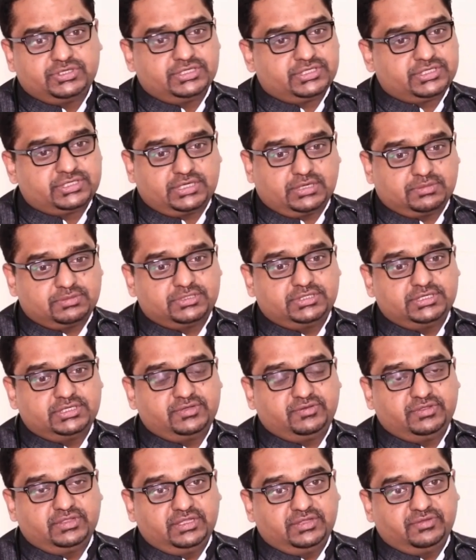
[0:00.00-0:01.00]
disrupts
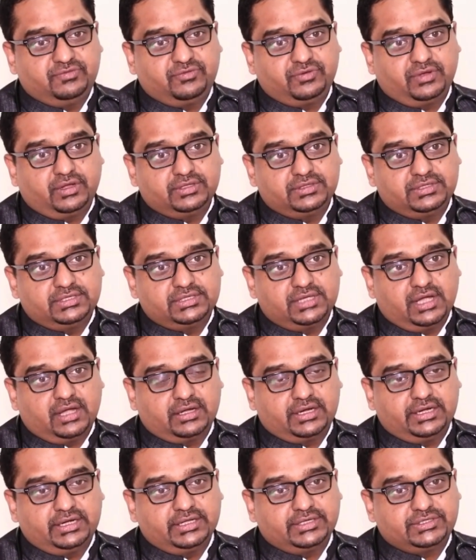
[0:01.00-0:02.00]
the
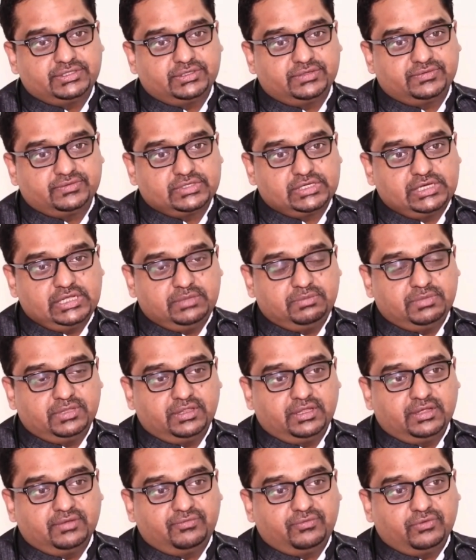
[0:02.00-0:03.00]
architecture of sleep,
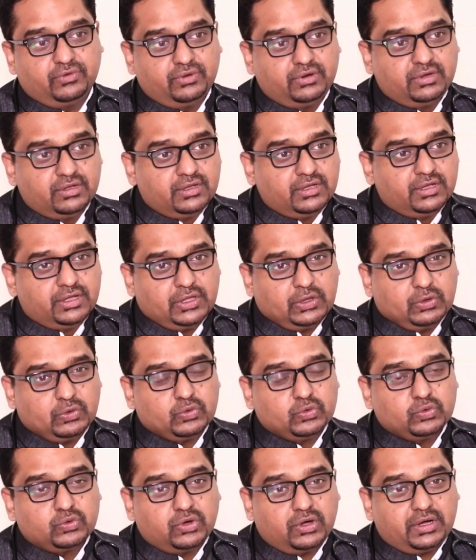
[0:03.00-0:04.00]
and therefore you
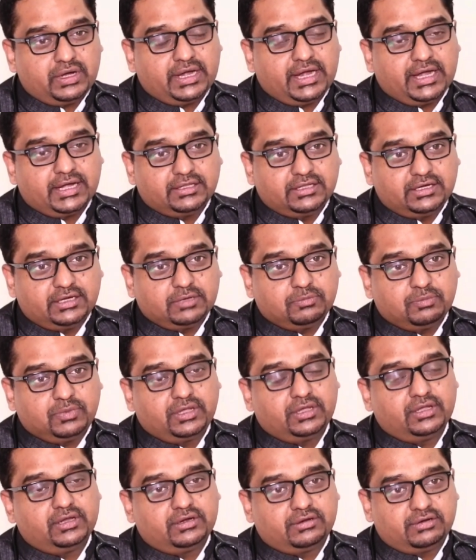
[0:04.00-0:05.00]
do not get the
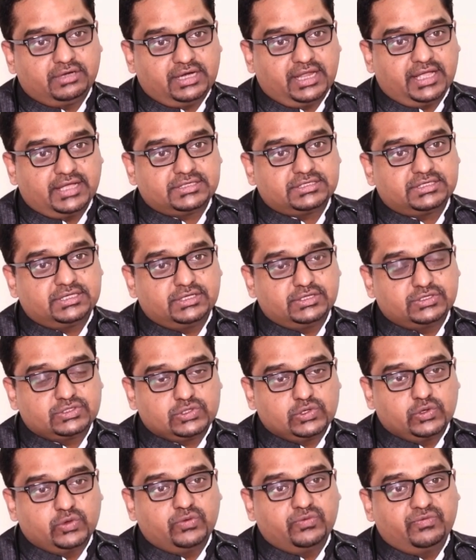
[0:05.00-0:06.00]
typical relaxing
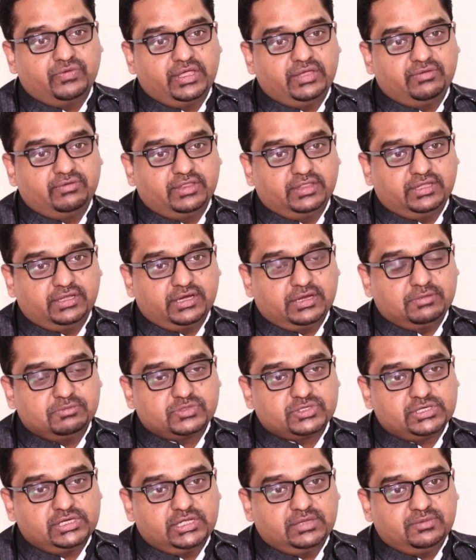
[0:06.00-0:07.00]
slow wave and the REM
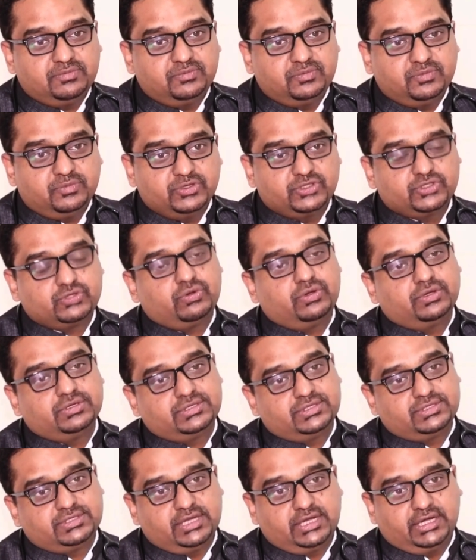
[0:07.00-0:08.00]
sleep, which
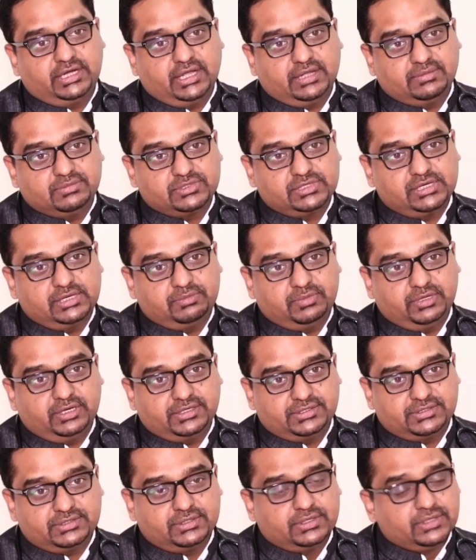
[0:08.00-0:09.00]
causes daytime
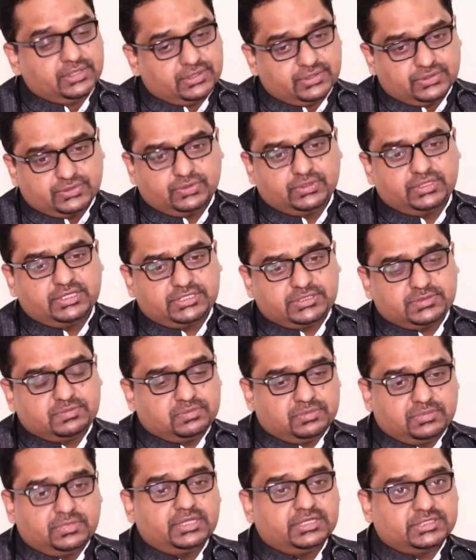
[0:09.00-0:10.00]
sleepiness. So this
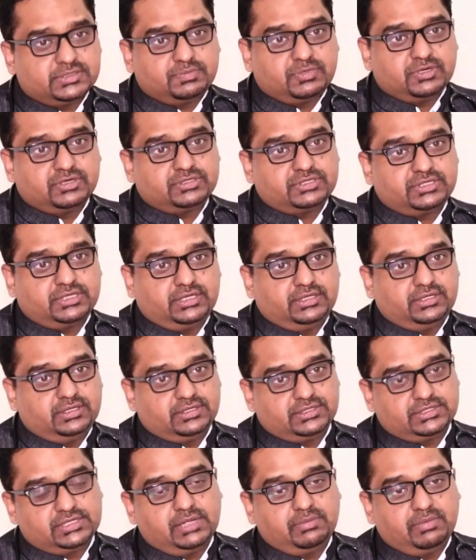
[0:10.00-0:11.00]
is per se
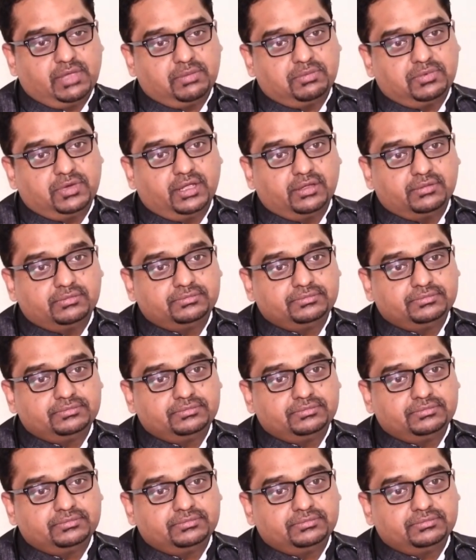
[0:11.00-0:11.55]
sleep apnea.